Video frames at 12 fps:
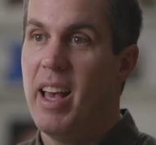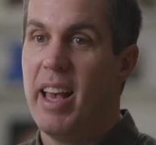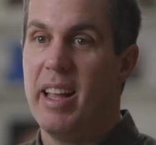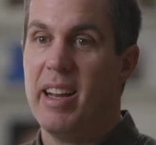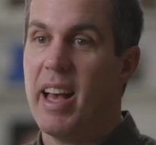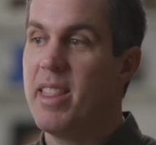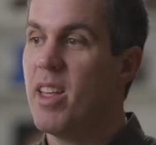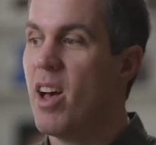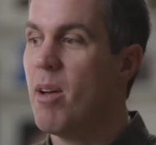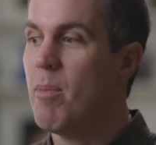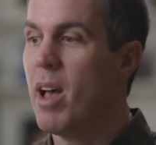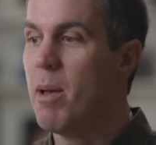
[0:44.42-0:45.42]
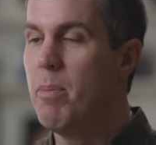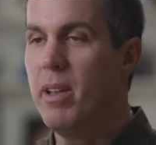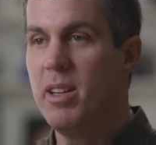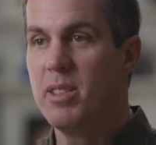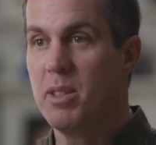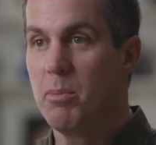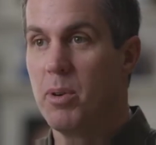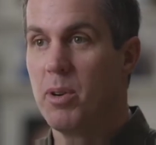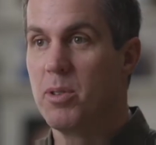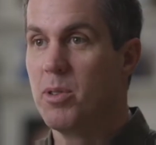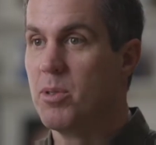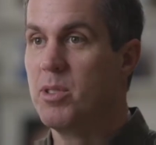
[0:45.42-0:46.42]
And I thought my appendix had
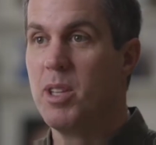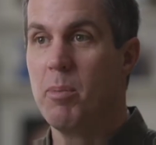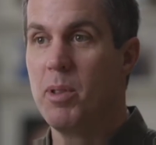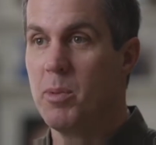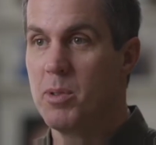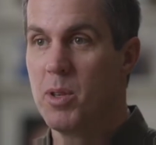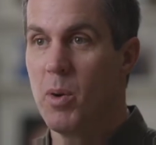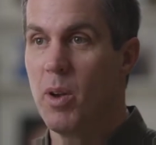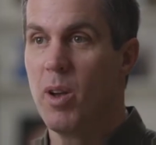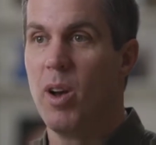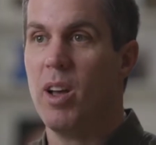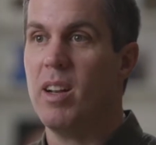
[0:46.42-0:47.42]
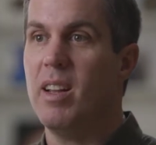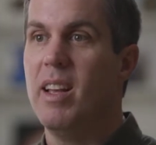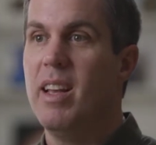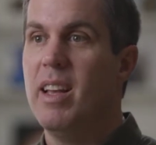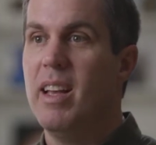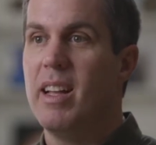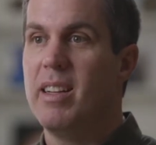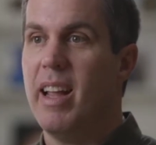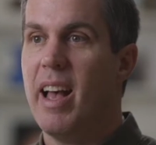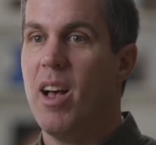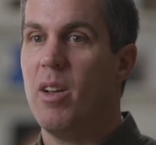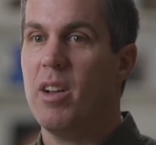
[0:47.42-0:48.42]
burst or something was going on
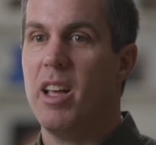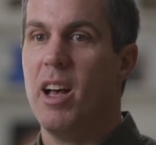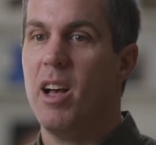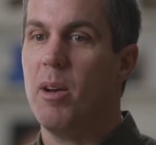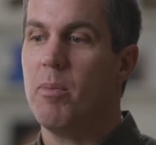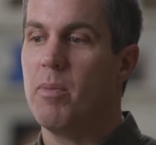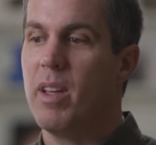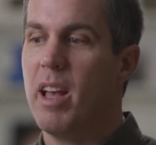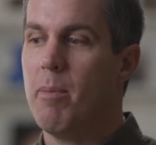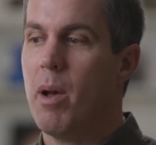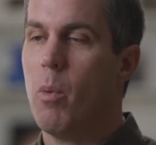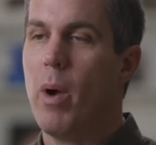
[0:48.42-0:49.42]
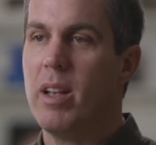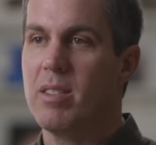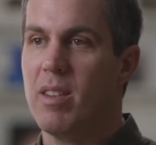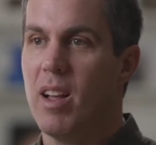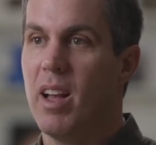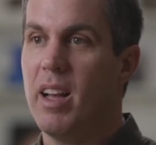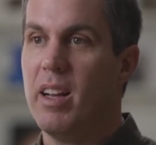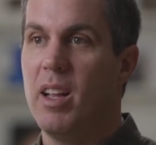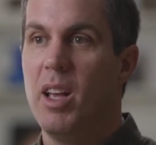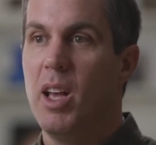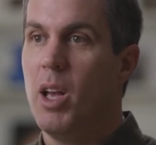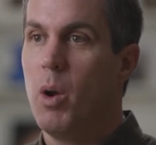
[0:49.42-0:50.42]
down at my waistline
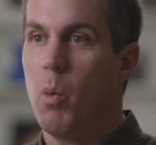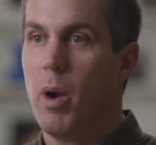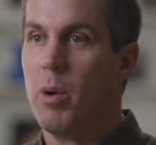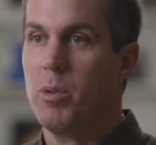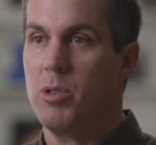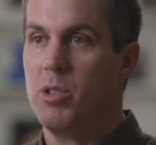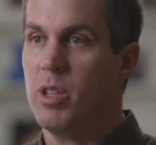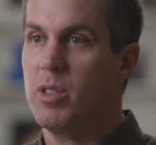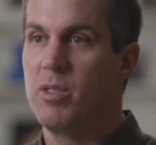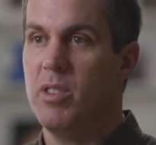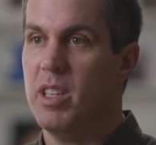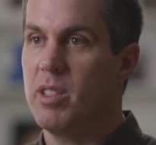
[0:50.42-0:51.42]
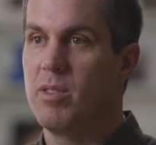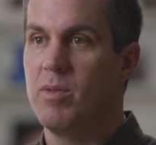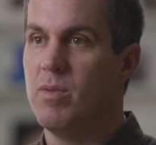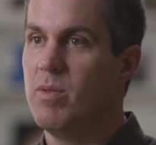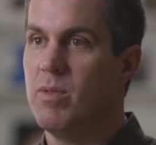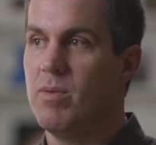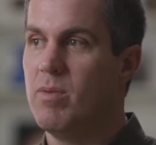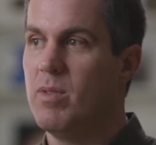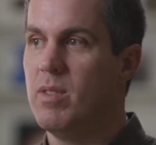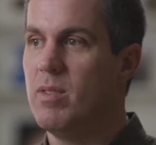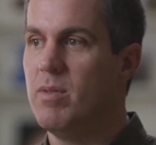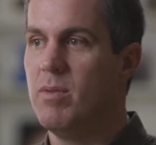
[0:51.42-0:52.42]
where it was just this
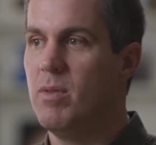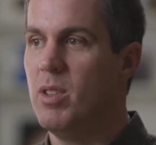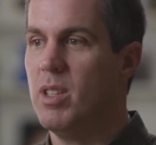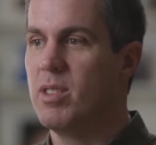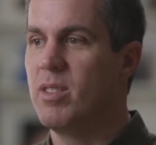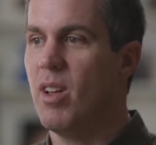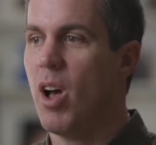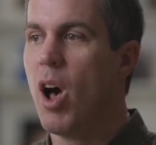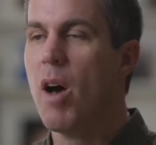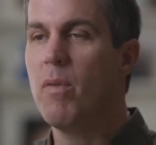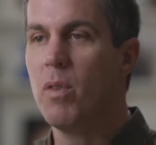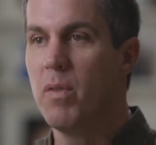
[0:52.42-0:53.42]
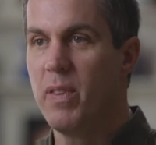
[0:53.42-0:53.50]
awful